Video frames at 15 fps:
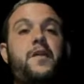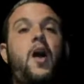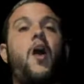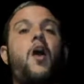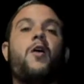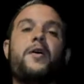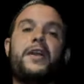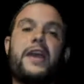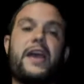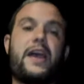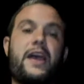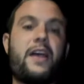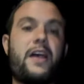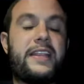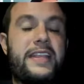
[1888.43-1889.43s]
Oh
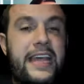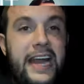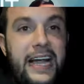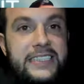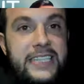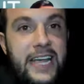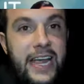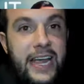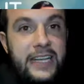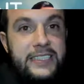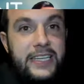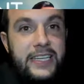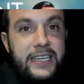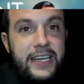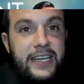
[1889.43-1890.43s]
yeah, did I say
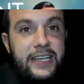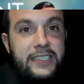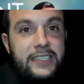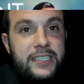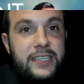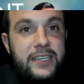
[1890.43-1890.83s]
18 years?